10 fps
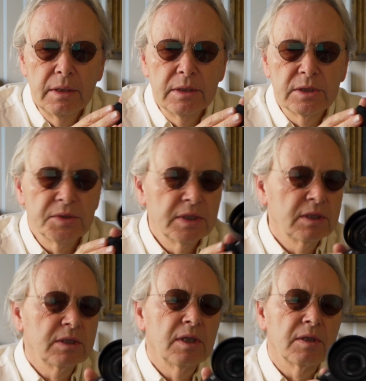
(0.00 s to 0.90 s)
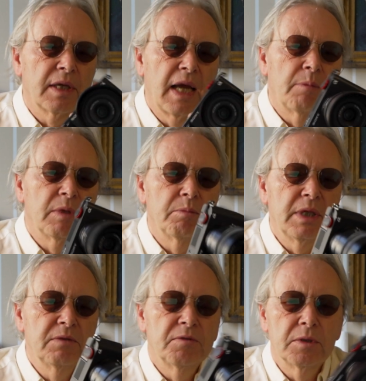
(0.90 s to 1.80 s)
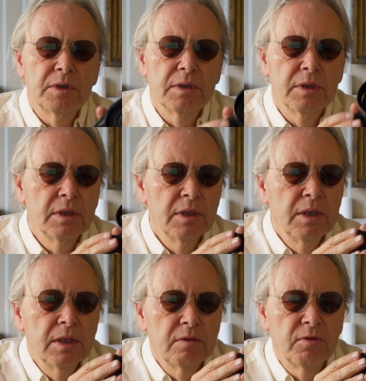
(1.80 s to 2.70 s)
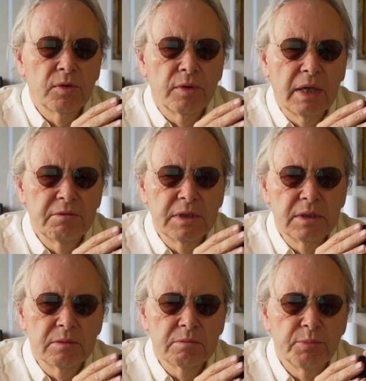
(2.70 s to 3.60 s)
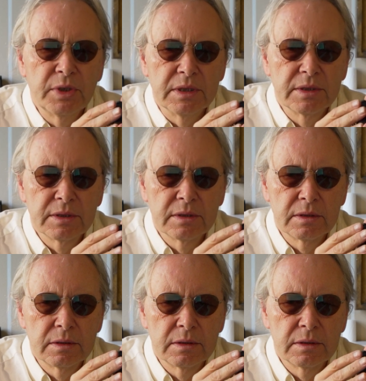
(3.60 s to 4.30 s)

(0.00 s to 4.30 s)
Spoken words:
So this is not a camera made for photographing prints.